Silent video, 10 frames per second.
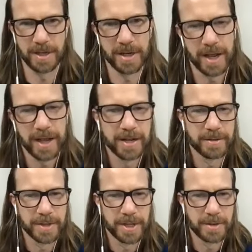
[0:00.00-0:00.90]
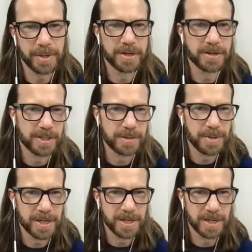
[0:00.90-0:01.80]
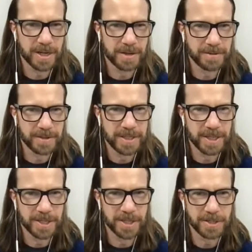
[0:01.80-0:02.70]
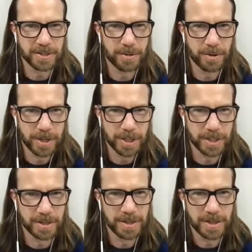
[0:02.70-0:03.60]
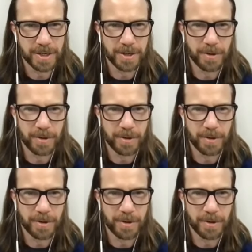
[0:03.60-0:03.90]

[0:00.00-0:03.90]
an item that appears to be of indigenous origin,